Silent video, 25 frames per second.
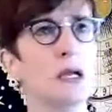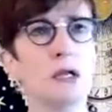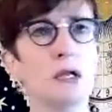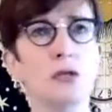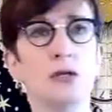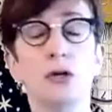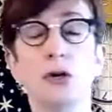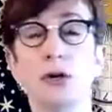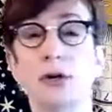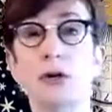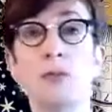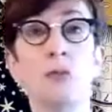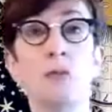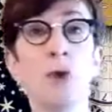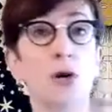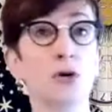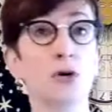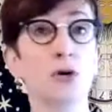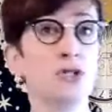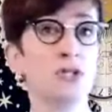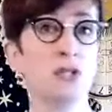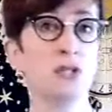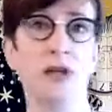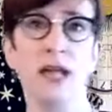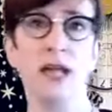
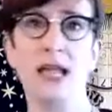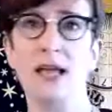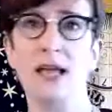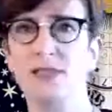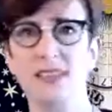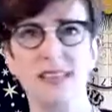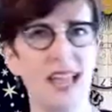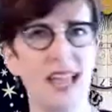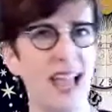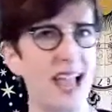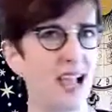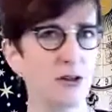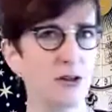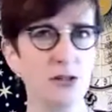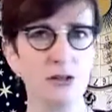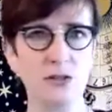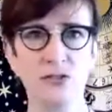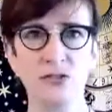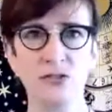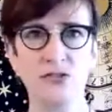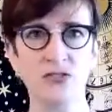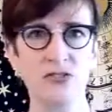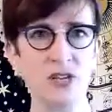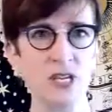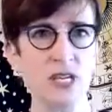emotional health and how you
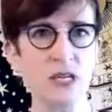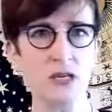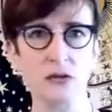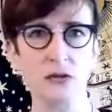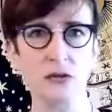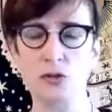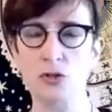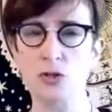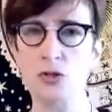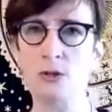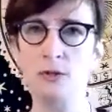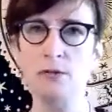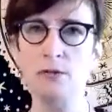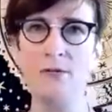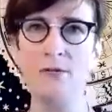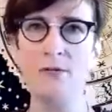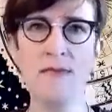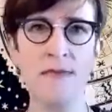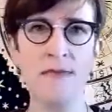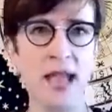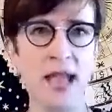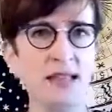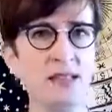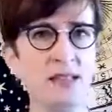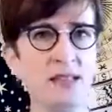feel, your
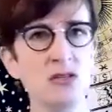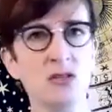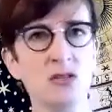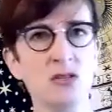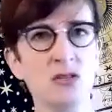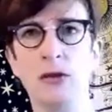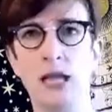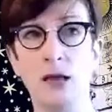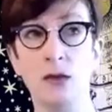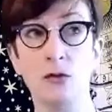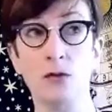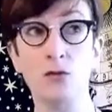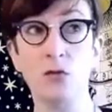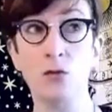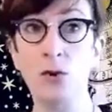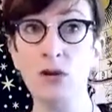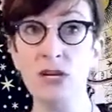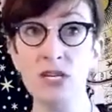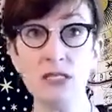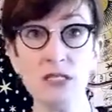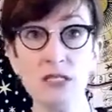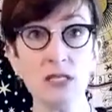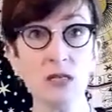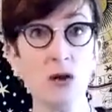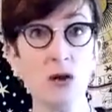mental health? What
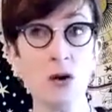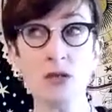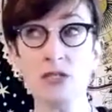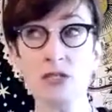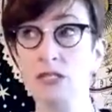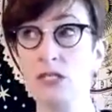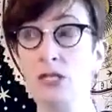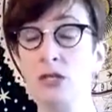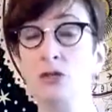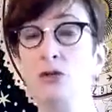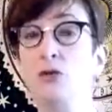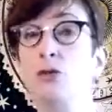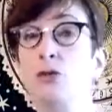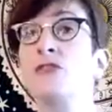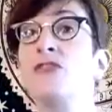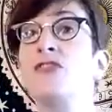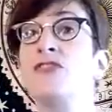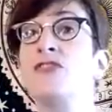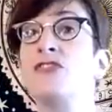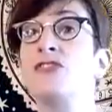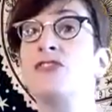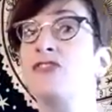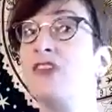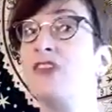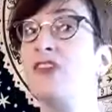is it costing your
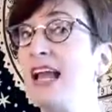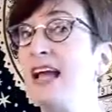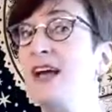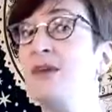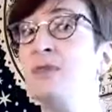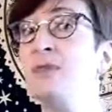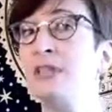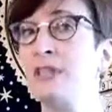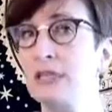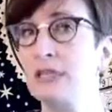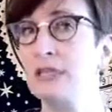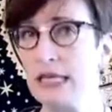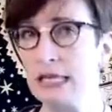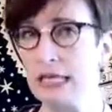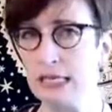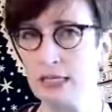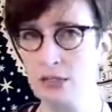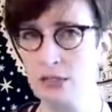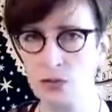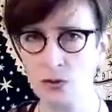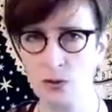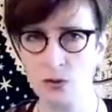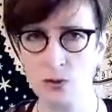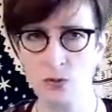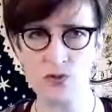family in
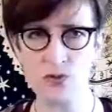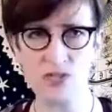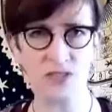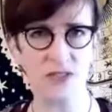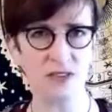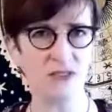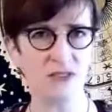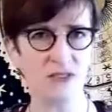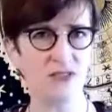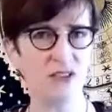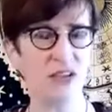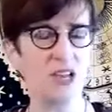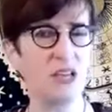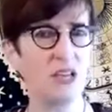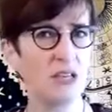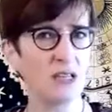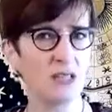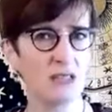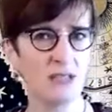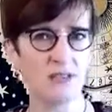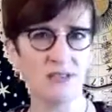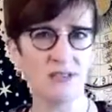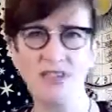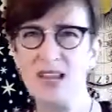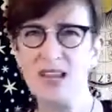terms of
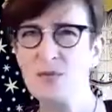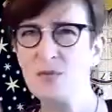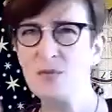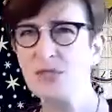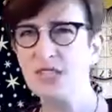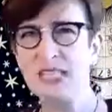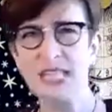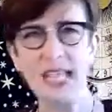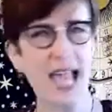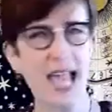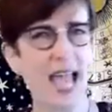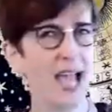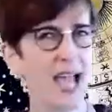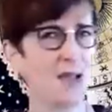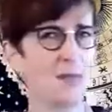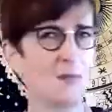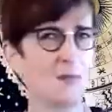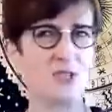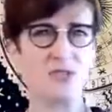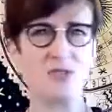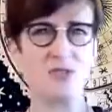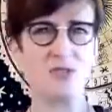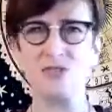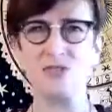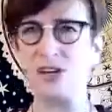the family
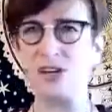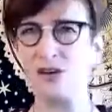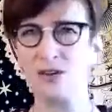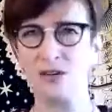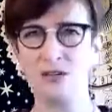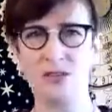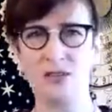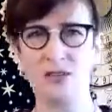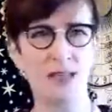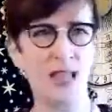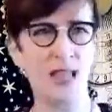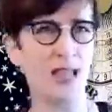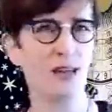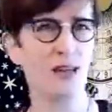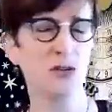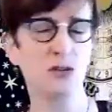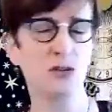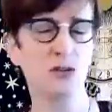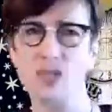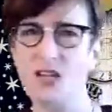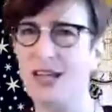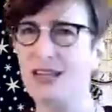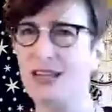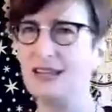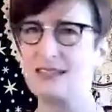atmosphere, the
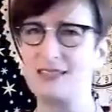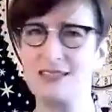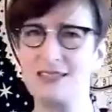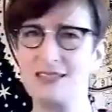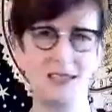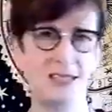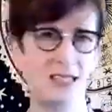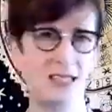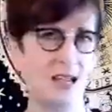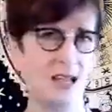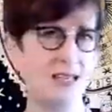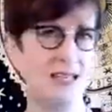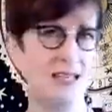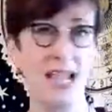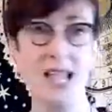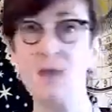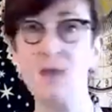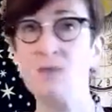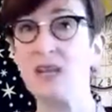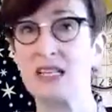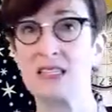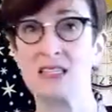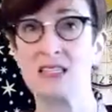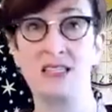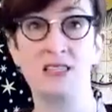energetics, the
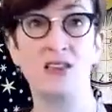dynamics in